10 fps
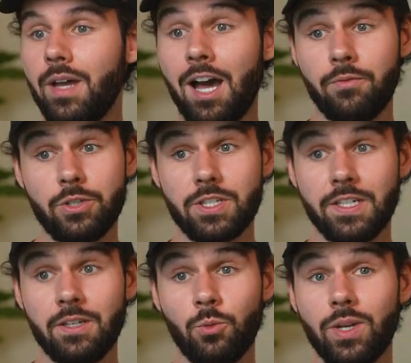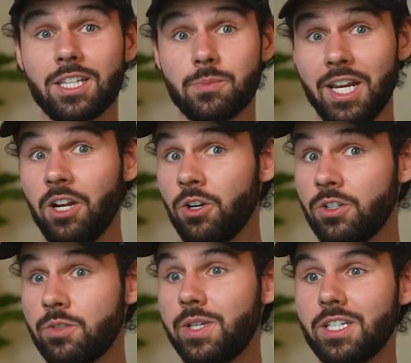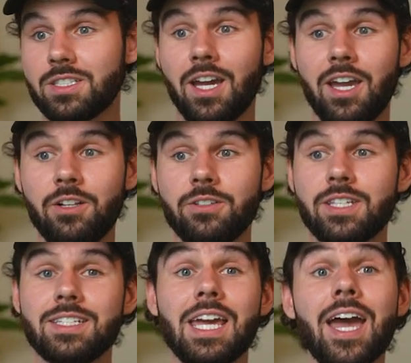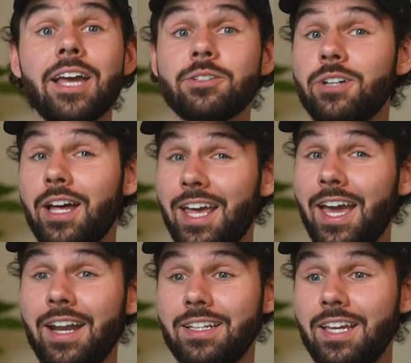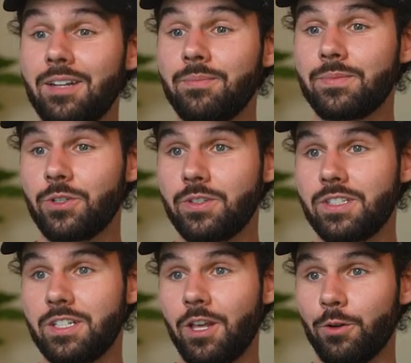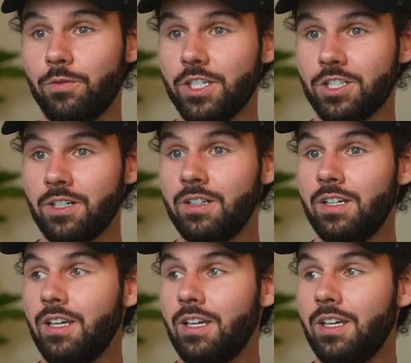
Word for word: Obviously, we got some errors because titles and tags are not added yet. So this is another feature.